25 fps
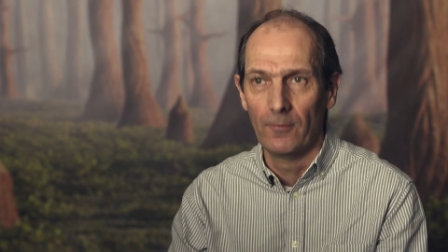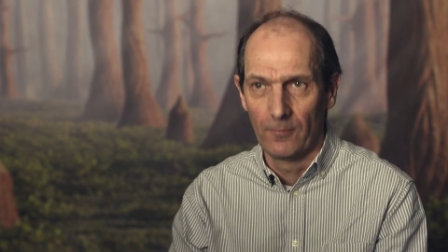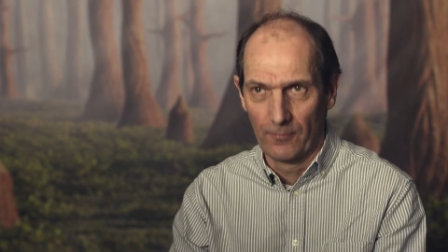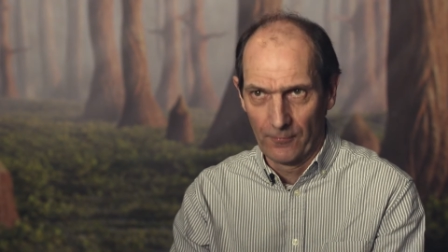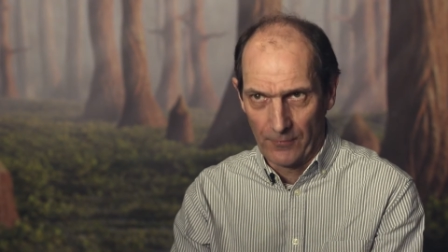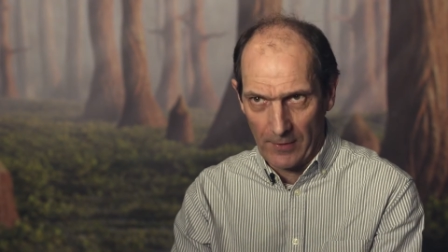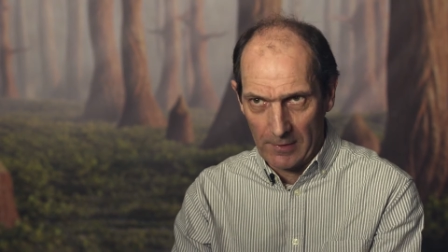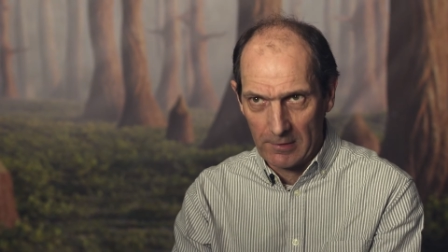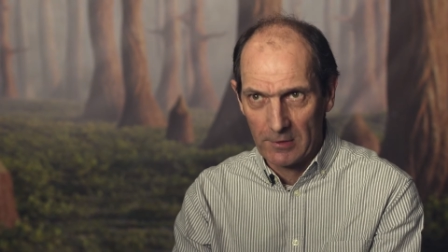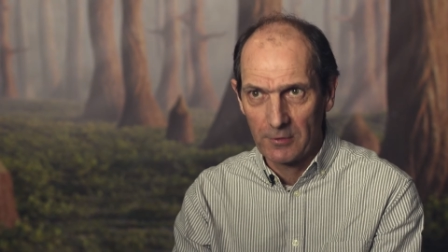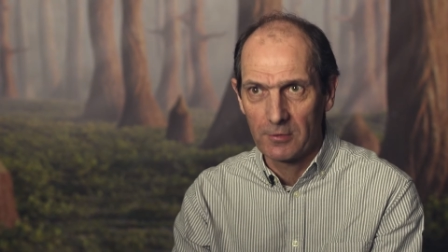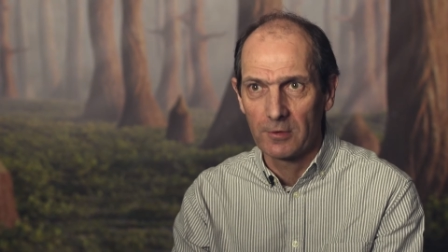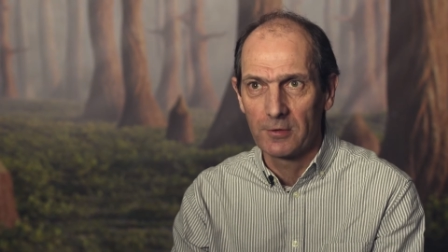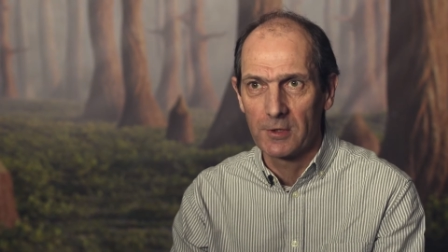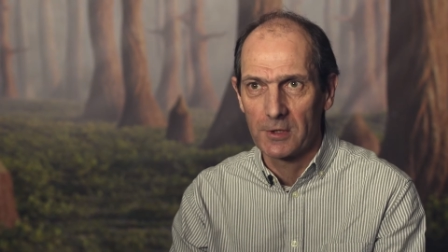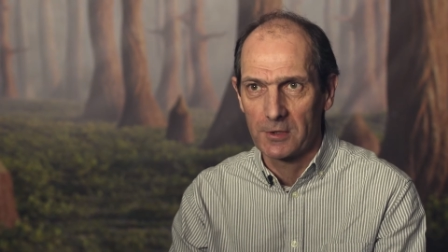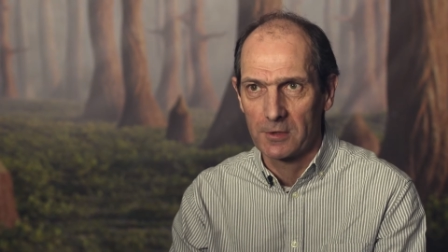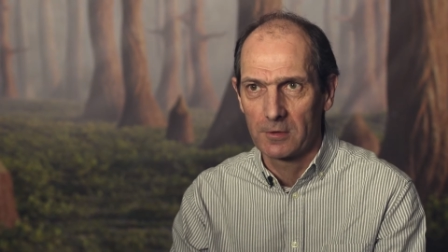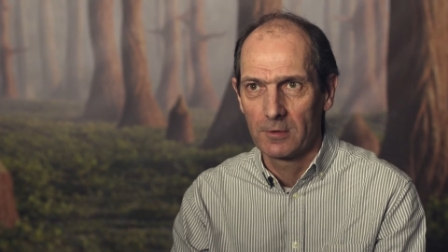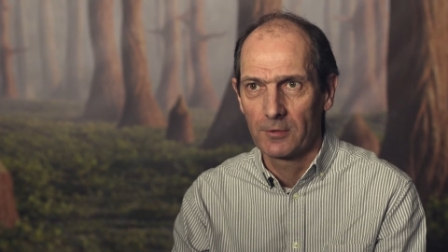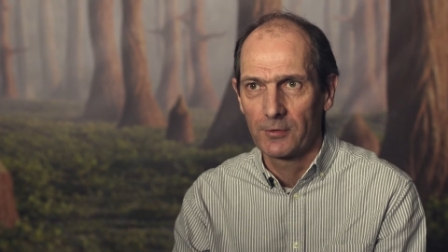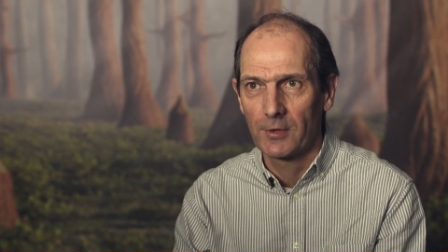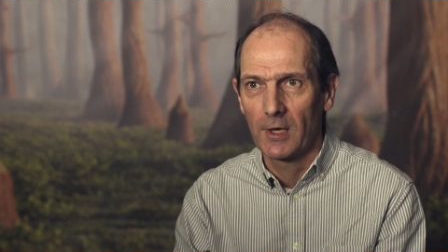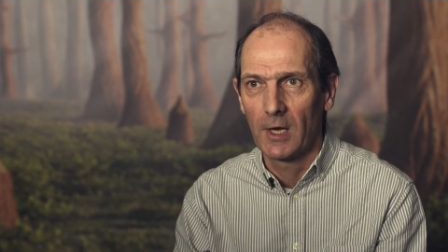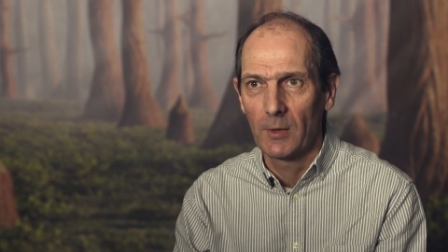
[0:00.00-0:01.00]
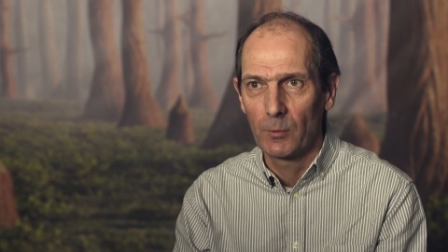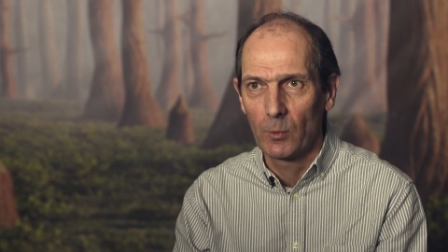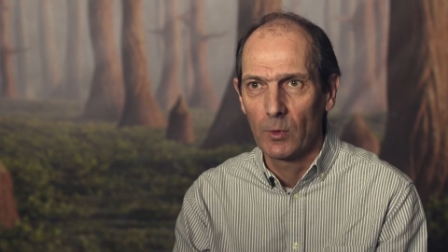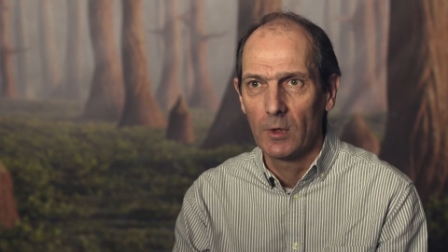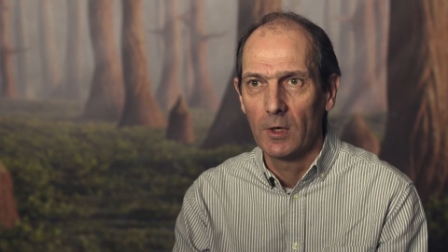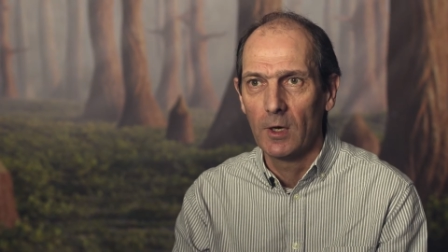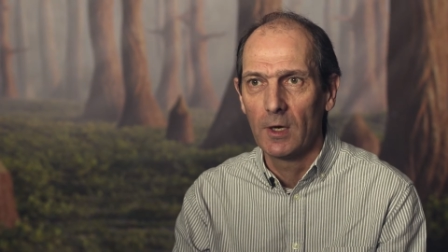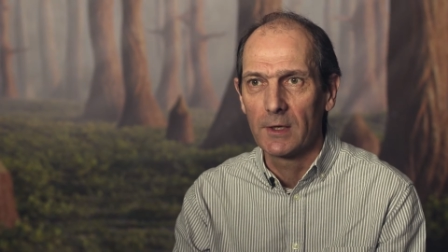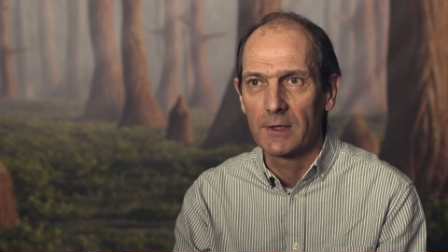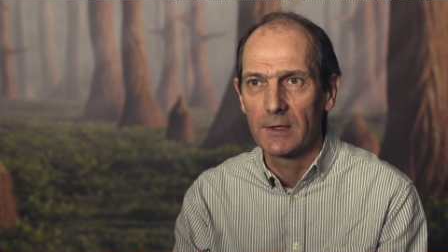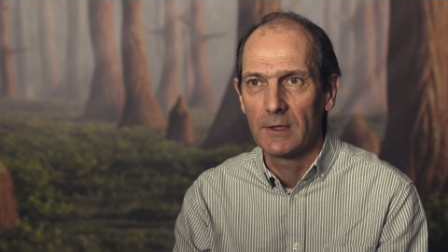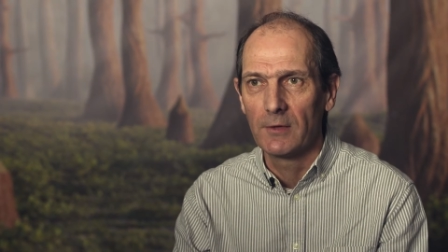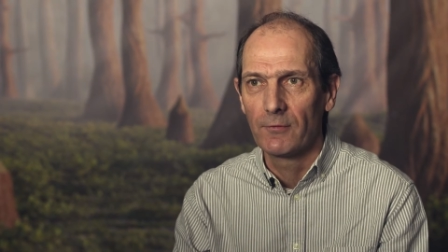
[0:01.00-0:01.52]
very traditional type
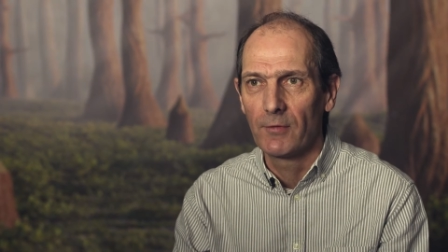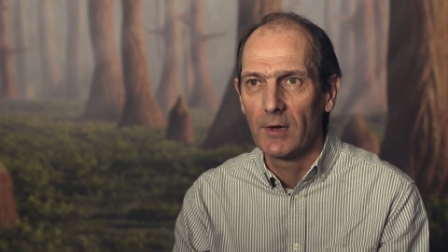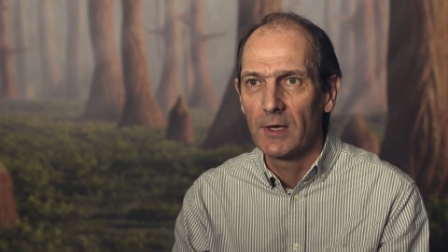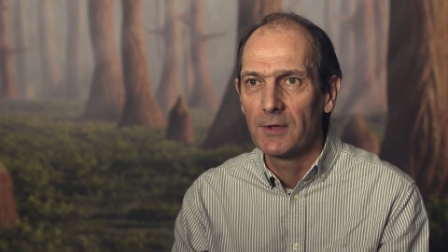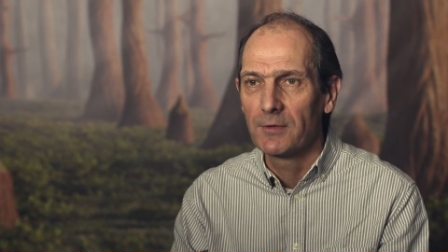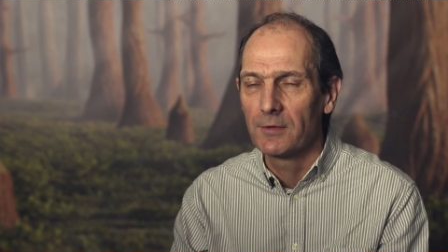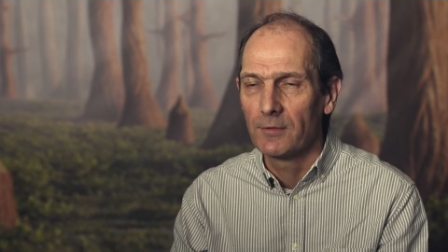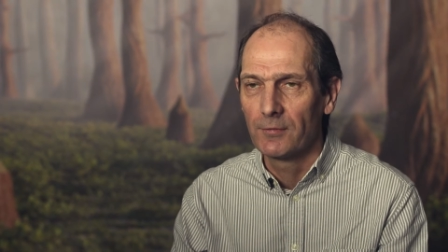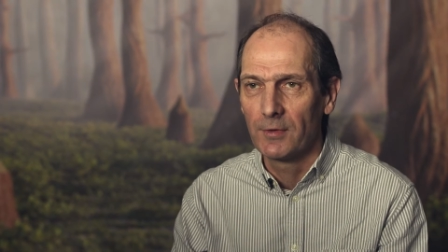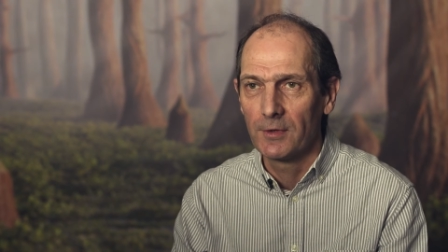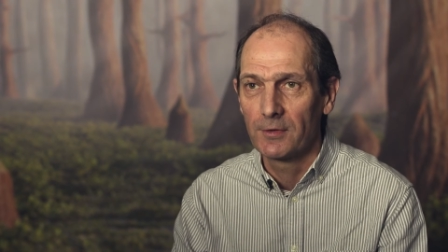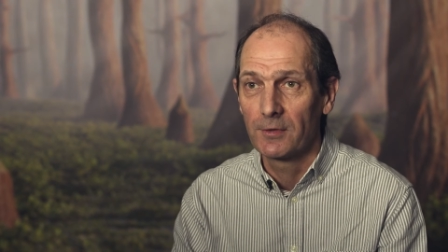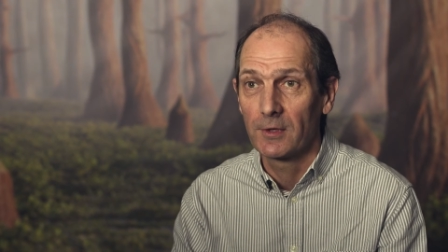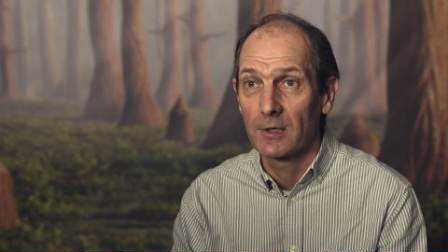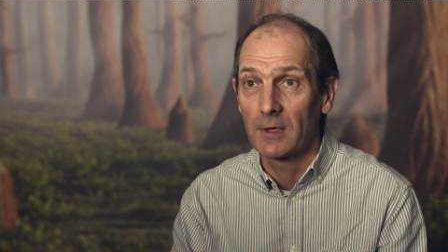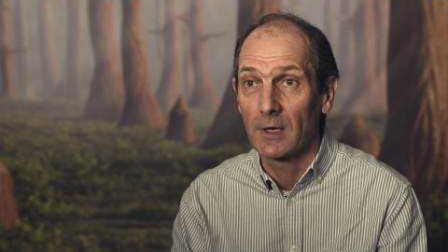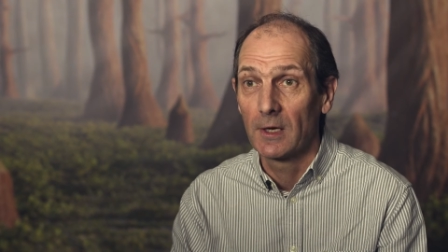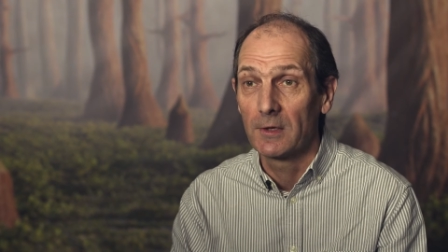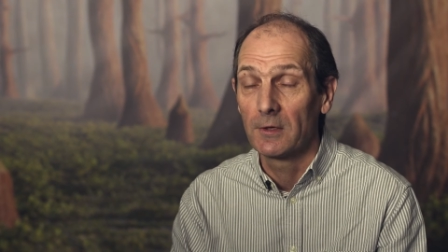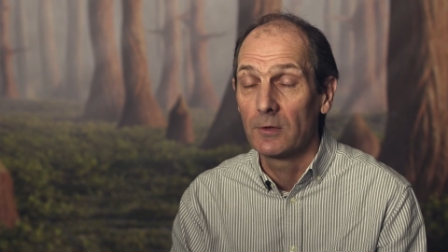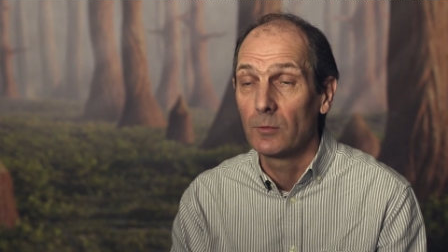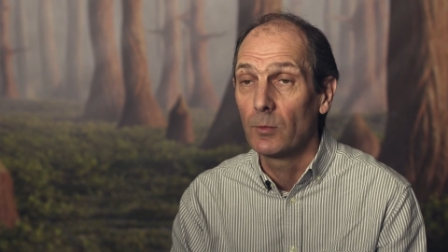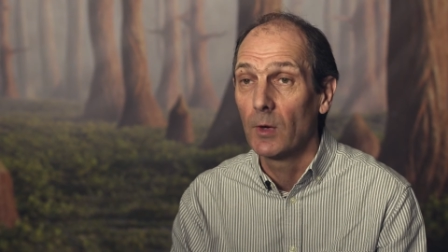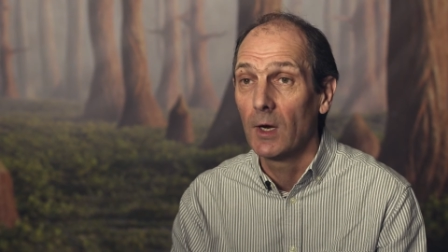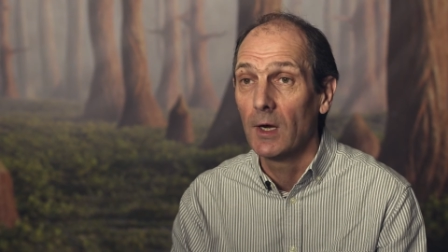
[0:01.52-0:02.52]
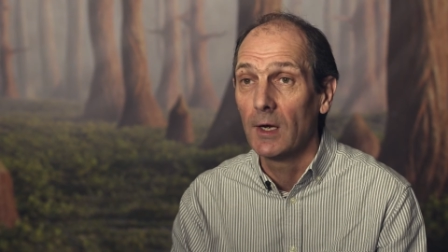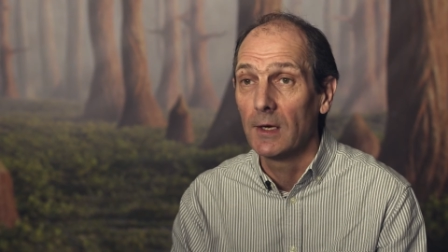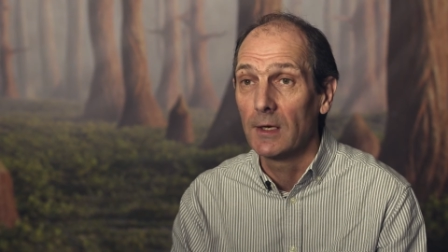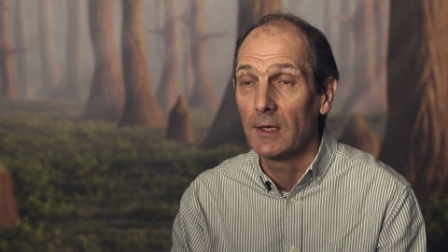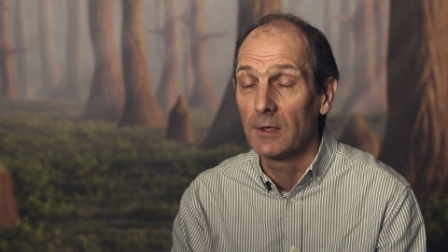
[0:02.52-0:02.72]
work in a very sophisticated way.